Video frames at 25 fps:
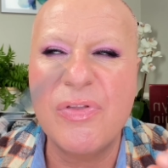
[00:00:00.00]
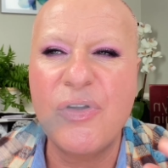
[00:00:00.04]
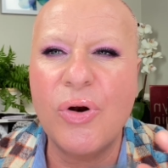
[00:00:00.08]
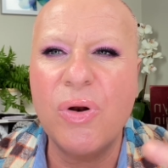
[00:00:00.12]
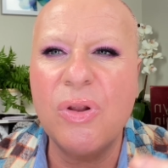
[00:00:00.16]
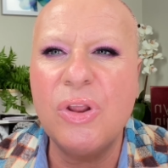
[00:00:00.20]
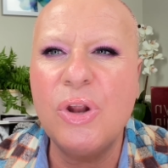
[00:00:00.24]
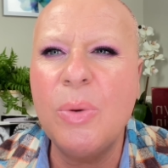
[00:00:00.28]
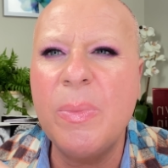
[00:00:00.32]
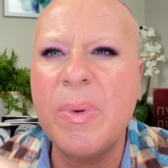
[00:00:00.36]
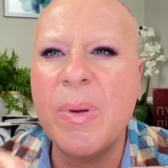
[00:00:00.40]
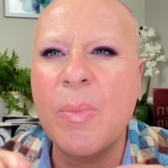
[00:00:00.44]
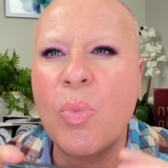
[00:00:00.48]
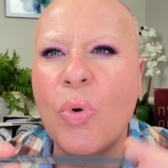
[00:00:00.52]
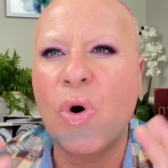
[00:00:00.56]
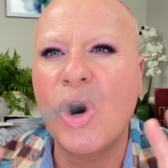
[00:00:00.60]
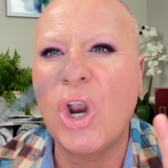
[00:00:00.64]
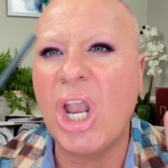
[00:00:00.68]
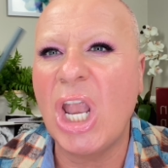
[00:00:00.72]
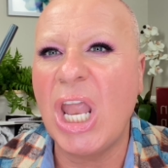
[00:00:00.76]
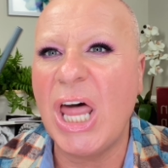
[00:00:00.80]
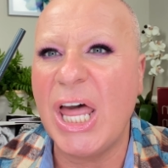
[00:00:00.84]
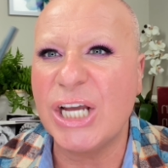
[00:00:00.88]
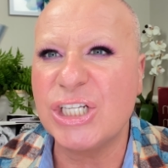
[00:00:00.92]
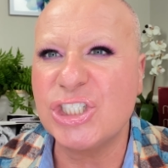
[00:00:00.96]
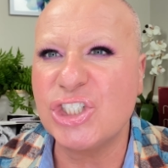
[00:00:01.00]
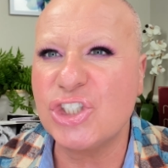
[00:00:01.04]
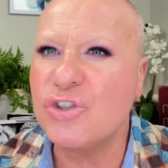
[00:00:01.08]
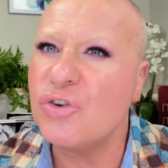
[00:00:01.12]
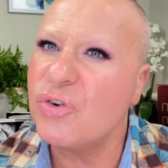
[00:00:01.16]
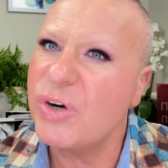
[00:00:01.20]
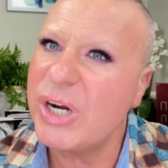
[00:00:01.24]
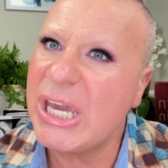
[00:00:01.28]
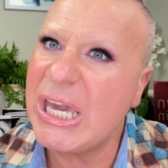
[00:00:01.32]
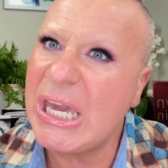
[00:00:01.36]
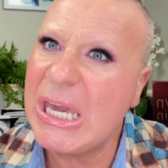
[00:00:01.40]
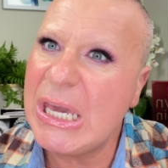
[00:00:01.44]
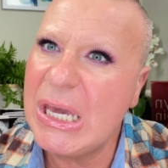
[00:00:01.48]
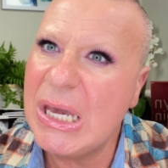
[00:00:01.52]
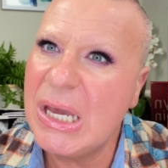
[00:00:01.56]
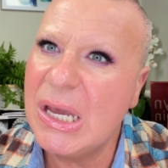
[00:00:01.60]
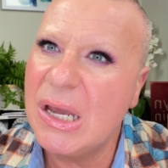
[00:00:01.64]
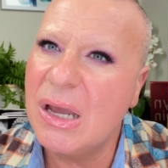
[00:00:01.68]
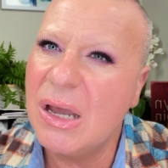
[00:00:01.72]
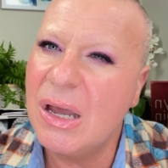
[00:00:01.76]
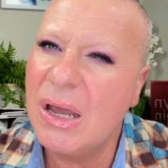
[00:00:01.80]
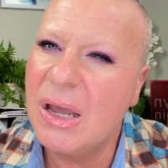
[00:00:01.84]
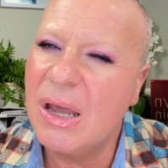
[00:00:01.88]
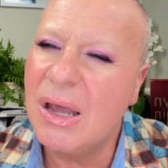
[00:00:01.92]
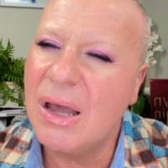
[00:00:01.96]
They're a little bit more luxury,
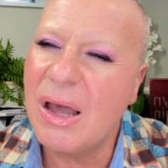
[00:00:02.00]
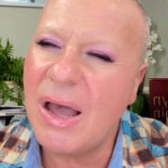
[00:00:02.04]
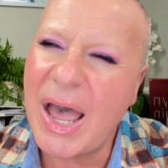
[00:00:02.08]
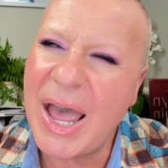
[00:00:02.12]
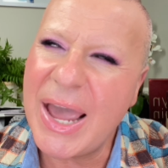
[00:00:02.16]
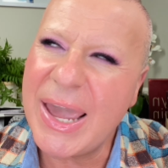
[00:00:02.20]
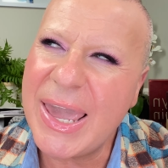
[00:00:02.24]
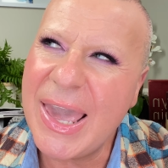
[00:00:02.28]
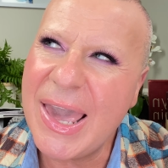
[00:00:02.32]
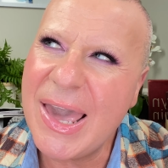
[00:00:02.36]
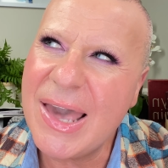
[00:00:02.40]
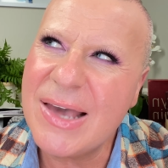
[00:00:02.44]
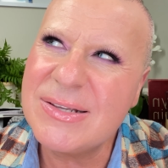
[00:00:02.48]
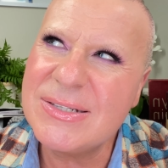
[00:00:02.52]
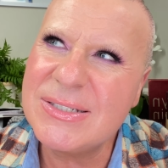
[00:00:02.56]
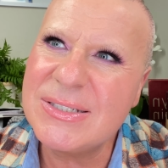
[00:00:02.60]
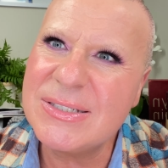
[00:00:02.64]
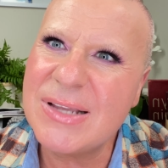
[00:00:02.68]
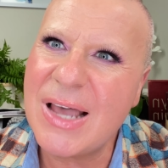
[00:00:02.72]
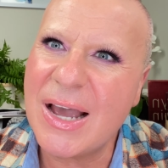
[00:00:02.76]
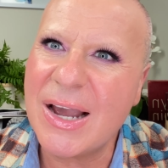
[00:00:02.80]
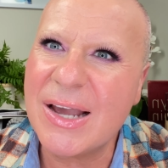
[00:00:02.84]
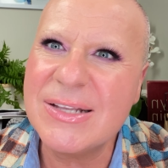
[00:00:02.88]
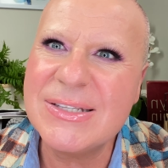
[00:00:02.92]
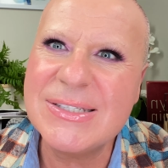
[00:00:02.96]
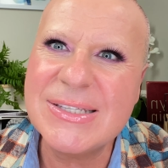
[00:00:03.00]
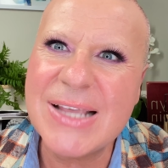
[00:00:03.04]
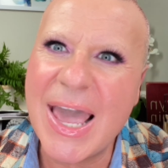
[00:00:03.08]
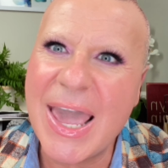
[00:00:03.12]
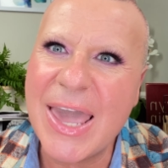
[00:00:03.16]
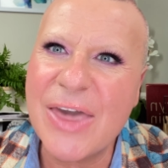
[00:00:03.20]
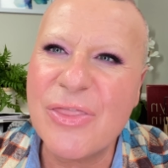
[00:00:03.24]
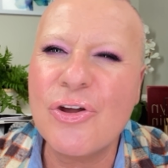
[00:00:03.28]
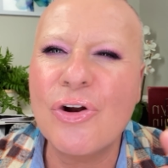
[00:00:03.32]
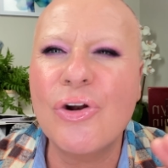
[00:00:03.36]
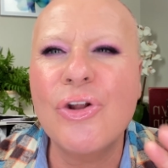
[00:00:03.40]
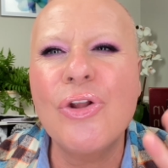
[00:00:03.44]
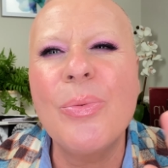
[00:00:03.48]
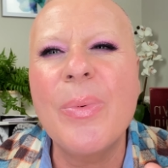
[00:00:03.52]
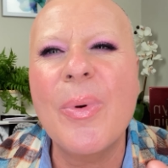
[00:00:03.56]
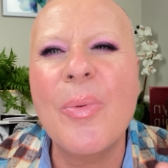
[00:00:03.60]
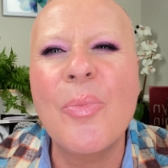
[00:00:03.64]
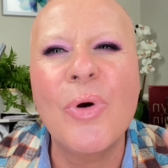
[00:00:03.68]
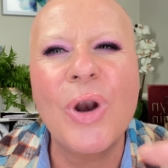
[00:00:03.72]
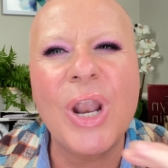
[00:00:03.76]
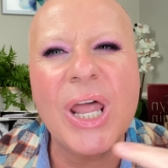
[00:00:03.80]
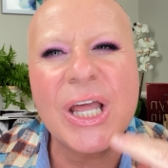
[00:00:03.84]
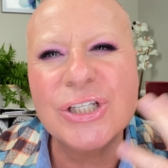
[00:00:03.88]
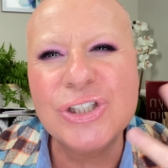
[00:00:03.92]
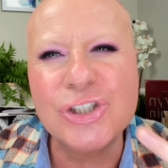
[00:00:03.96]
I guess I could say. They're a little bit
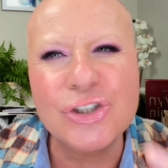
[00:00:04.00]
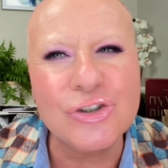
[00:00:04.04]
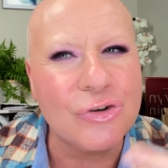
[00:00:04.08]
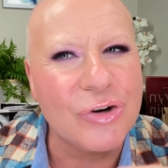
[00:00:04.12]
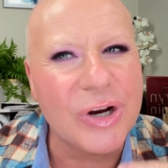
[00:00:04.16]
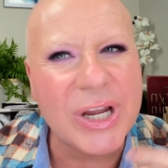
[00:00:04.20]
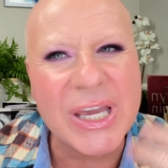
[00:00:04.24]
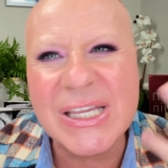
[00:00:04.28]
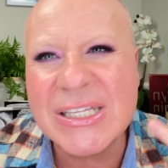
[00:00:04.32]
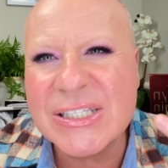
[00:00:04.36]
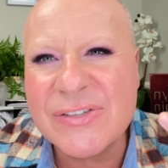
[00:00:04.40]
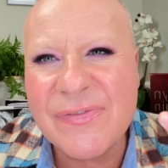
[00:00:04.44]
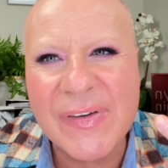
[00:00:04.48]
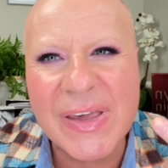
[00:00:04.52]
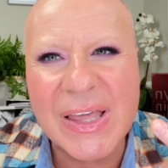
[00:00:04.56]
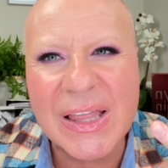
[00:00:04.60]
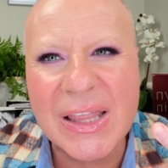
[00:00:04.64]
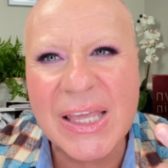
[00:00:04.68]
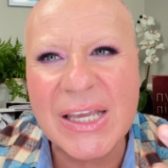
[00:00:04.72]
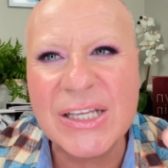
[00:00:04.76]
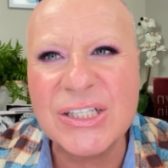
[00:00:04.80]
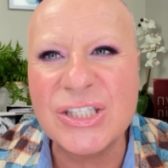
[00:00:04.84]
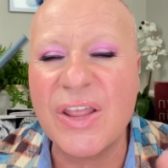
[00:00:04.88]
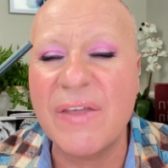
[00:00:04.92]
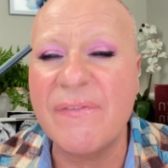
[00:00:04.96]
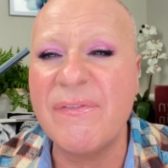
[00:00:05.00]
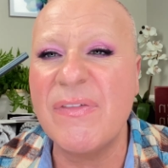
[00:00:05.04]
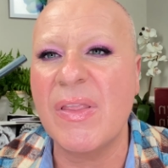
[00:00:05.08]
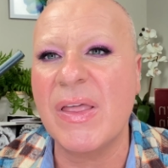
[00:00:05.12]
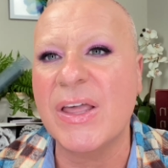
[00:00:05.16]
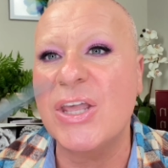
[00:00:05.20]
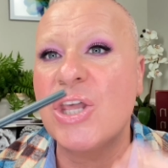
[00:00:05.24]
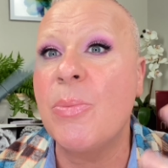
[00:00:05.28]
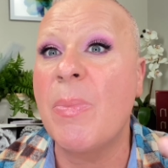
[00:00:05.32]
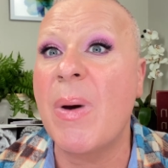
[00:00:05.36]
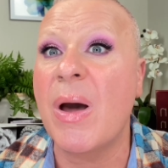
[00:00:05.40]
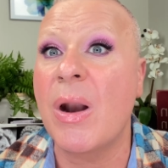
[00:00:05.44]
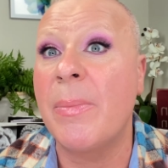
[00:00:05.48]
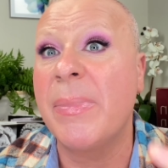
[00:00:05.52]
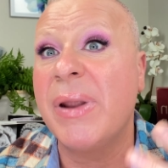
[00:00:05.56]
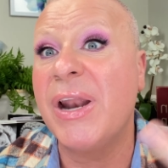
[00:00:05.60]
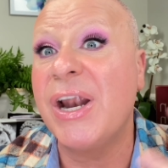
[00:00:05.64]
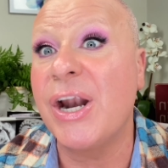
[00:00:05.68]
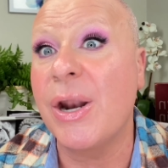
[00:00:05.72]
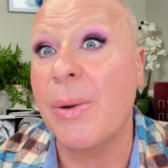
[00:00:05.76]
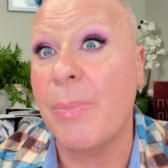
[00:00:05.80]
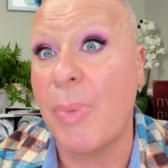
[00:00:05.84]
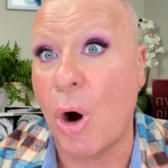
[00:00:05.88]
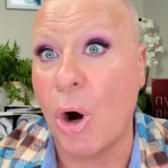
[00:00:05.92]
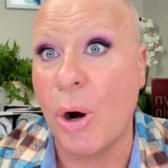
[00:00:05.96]
more luxurious feelings. They feel like you bought them in
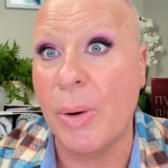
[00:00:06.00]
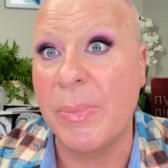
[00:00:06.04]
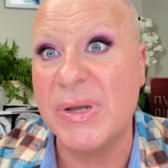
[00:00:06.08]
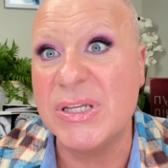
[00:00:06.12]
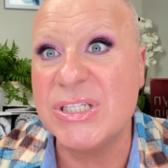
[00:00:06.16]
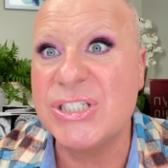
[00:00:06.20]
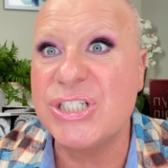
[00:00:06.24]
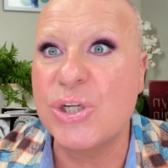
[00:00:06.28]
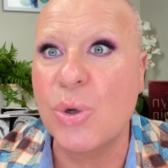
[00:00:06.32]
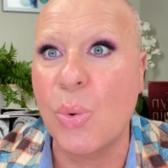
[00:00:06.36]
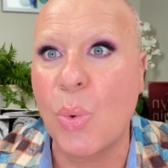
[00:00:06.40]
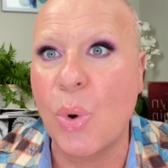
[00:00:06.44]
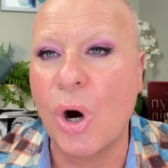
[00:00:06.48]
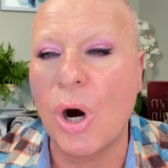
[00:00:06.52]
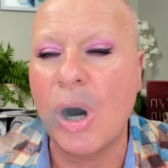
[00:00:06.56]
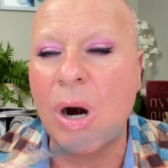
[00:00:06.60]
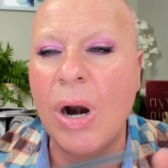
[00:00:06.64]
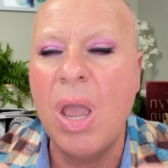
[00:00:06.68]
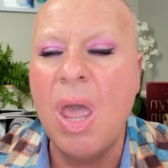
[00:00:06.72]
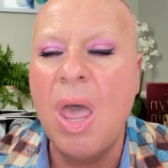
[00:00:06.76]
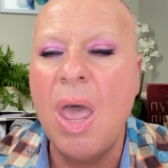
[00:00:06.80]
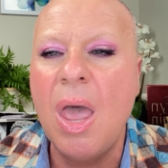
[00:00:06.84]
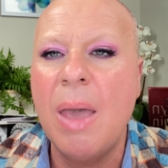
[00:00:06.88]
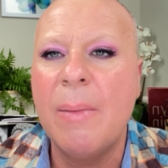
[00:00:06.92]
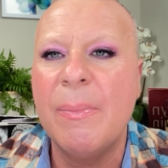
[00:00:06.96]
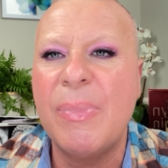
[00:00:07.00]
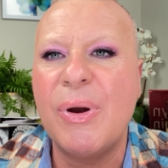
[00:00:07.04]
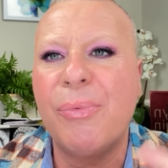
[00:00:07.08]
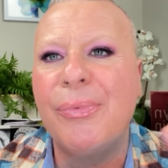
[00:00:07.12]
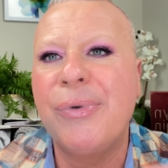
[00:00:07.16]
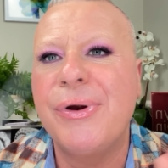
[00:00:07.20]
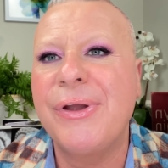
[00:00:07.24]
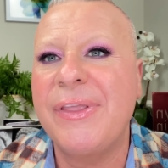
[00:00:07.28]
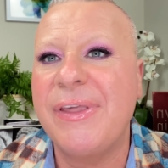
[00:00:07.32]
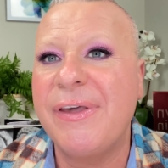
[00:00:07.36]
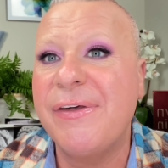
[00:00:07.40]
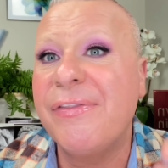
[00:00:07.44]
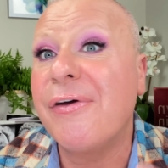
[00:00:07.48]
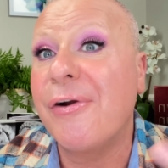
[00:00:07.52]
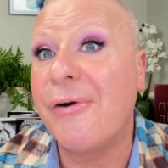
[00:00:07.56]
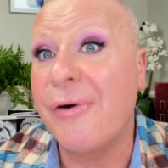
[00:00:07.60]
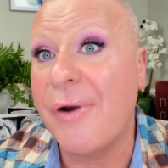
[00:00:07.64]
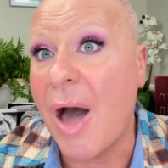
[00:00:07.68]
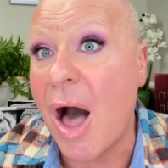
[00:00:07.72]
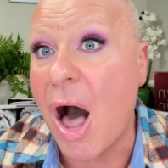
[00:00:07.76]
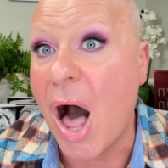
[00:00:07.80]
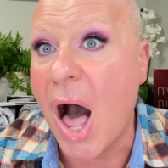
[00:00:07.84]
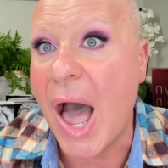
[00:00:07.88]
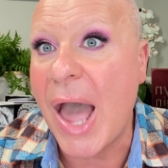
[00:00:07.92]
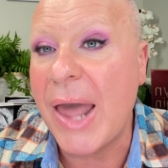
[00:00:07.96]
a department store, but really they're
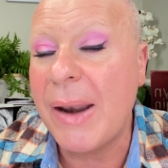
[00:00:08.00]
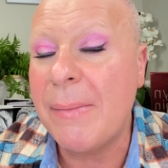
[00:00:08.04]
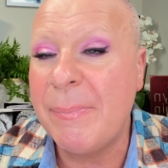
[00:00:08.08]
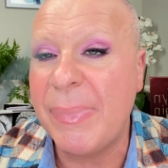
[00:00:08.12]
not.